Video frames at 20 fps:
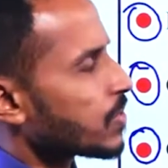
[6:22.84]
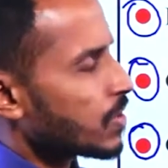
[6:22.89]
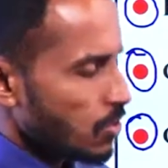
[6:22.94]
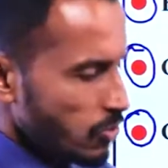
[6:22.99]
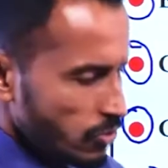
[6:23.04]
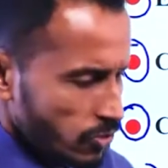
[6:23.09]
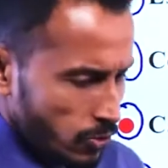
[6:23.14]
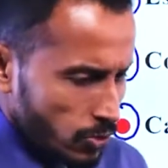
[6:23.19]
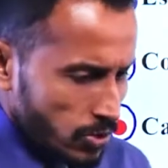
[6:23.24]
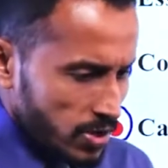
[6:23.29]

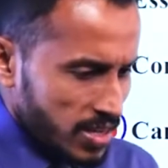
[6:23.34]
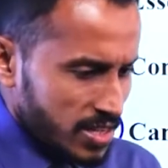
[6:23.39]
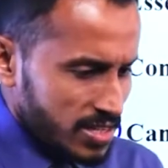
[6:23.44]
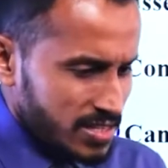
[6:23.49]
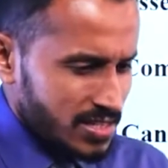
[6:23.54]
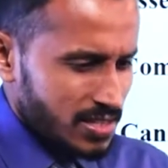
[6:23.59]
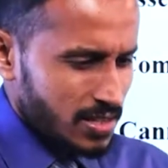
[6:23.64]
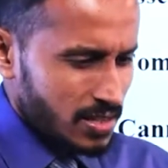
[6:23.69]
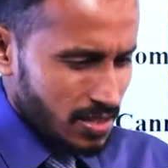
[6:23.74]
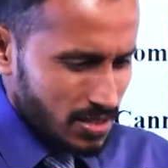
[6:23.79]
food
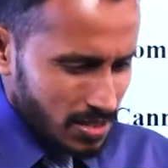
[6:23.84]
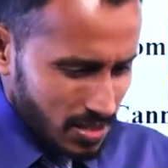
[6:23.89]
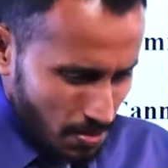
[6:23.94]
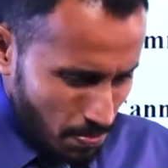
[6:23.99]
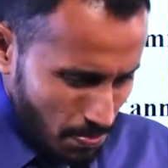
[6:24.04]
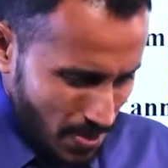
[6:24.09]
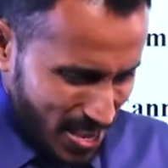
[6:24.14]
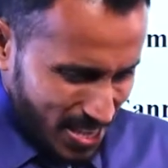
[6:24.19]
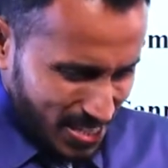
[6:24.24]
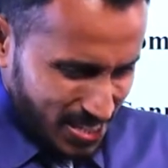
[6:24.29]
is the
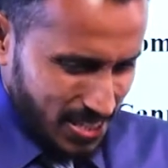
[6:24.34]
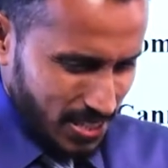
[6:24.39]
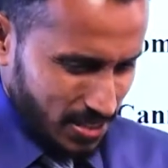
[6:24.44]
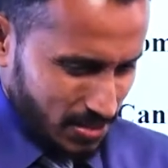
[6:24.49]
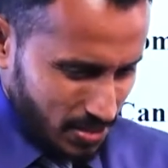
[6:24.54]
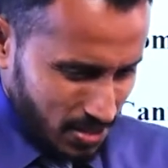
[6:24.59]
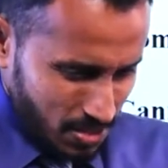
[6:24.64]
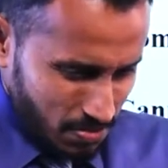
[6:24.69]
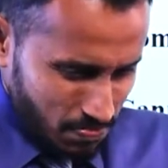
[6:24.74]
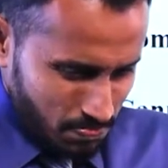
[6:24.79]
basic,
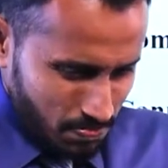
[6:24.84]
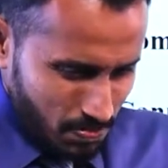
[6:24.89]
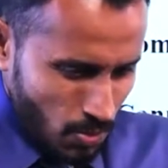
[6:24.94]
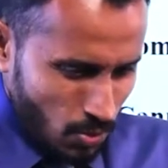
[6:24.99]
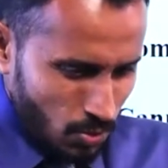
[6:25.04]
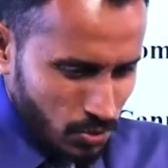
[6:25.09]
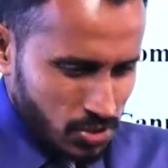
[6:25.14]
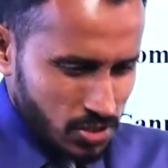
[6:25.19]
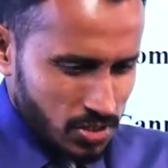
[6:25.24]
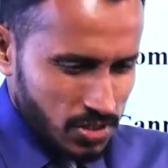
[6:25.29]
the
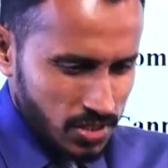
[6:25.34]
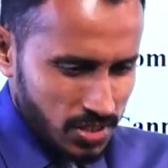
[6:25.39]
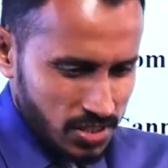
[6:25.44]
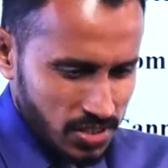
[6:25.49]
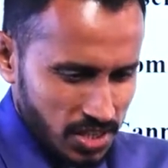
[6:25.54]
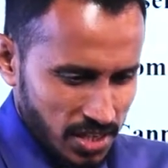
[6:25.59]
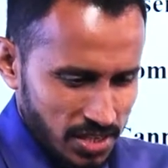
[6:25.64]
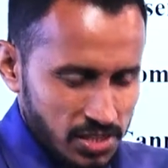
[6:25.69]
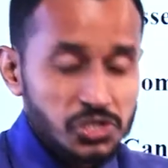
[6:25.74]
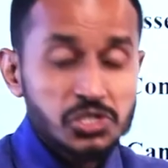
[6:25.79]
most
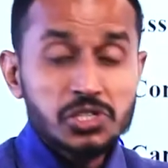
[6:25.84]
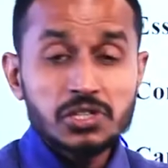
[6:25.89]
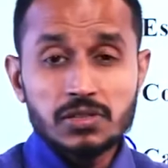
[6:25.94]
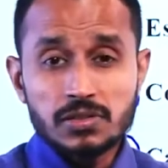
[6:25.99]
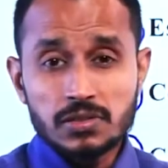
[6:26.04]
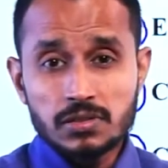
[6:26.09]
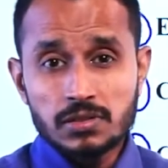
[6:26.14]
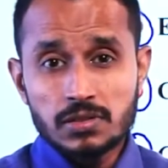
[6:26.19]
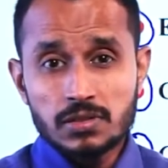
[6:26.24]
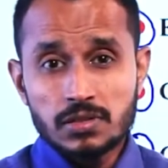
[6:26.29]

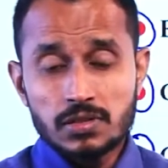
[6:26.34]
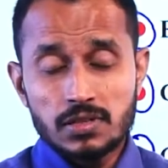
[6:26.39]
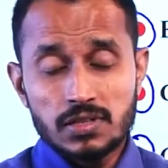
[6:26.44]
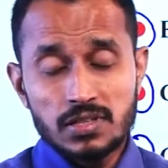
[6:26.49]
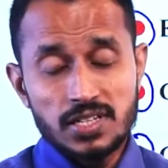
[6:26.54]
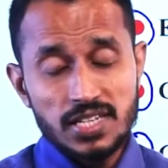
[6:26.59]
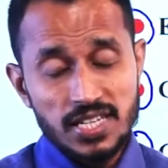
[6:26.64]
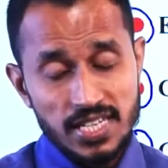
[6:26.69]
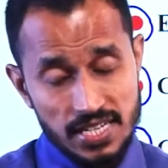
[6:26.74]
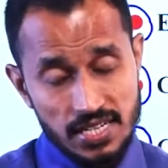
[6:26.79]
essential
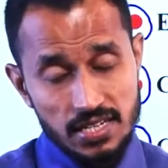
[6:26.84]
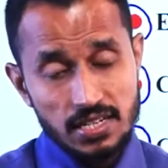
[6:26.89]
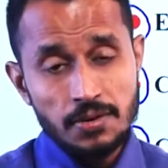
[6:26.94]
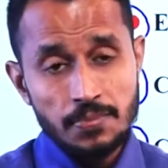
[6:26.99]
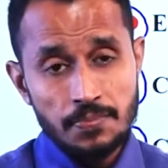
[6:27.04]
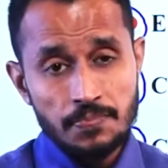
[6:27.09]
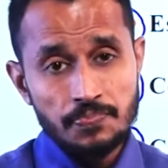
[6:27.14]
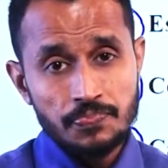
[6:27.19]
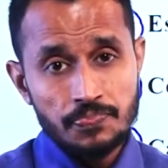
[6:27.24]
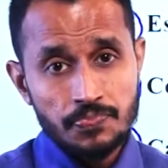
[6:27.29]
need
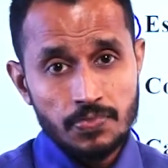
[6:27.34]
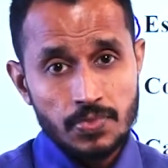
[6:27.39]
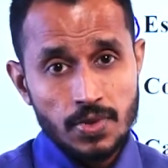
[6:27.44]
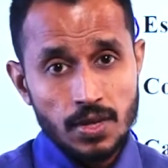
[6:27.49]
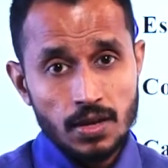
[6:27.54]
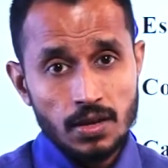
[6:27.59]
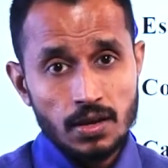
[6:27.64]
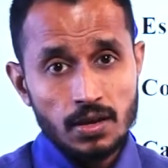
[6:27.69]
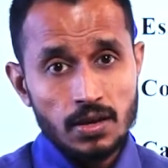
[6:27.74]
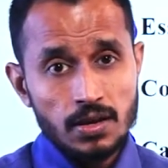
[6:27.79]

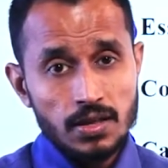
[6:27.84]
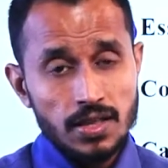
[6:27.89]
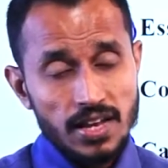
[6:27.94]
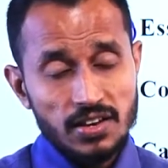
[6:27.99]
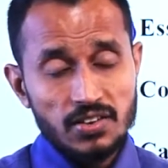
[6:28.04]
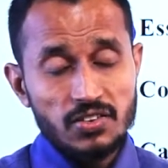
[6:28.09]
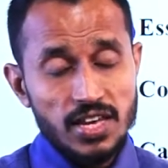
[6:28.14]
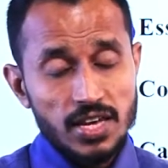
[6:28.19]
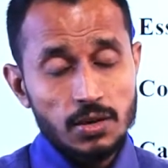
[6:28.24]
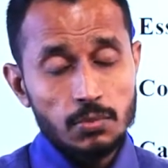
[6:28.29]

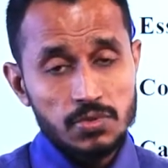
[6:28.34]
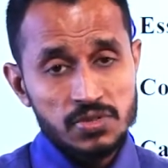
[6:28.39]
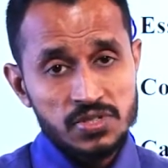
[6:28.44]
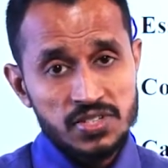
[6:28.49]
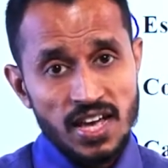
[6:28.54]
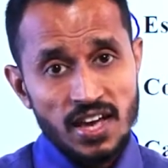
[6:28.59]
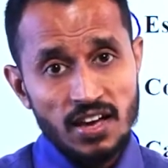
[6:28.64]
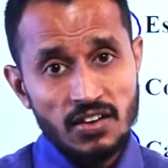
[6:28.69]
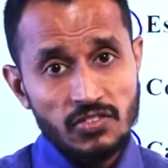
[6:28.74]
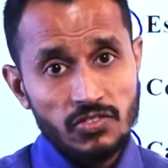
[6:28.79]
that humans
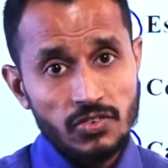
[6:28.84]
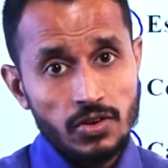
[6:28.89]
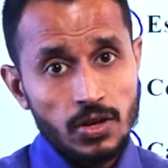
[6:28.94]
have.